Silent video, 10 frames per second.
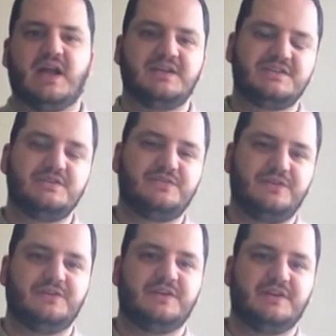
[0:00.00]
I still
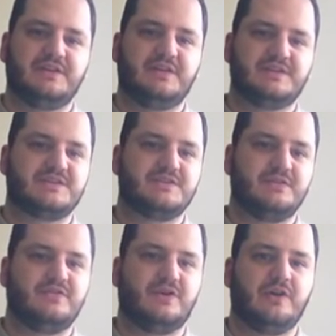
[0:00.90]
feel that it's
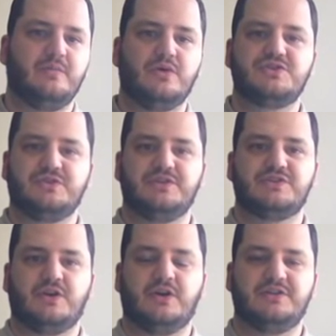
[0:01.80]
still very emotionally
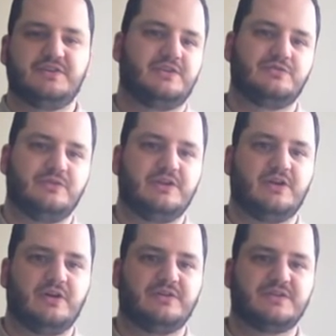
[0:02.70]
charged, and it's really
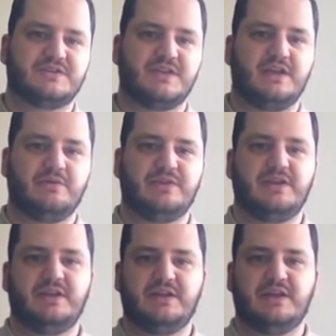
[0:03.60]
hard to say with
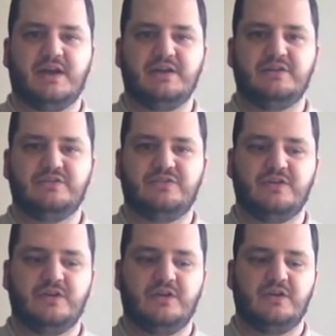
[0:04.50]
any kind of
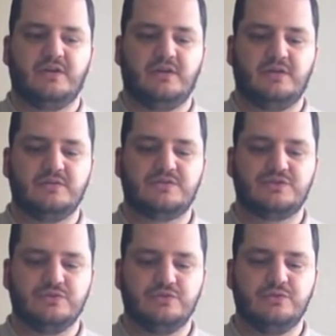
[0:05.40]

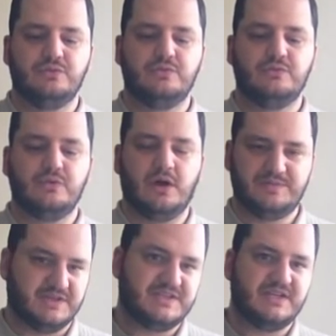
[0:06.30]
true
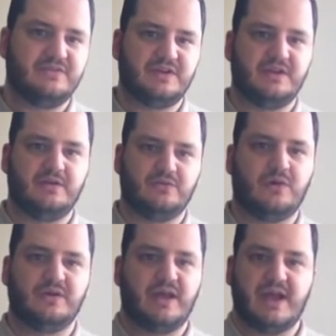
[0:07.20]
objectivity of
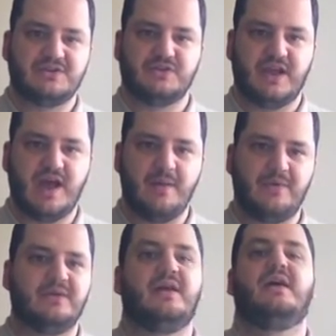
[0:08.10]
what actually
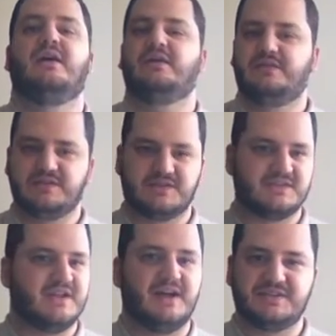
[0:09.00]
happened. This
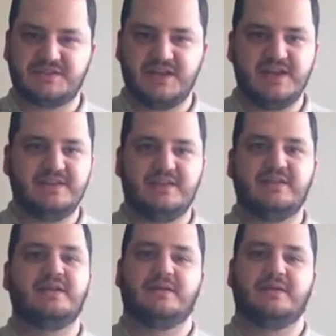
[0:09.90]
is not saying that.